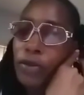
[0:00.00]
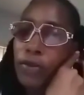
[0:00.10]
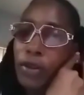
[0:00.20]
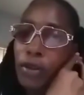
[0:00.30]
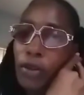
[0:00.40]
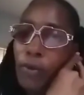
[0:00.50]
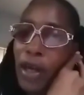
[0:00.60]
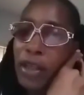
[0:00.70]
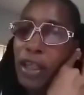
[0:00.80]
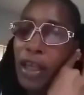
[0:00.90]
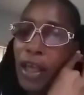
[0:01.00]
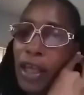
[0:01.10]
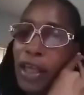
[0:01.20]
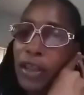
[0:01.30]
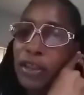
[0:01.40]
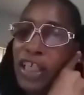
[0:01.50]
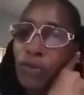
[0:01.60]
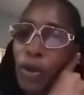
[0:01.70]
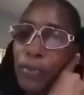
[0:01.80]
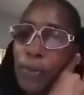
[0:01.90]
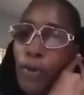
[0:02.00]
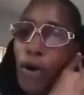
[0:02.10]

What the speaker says: You can look right in their eyes. That's why people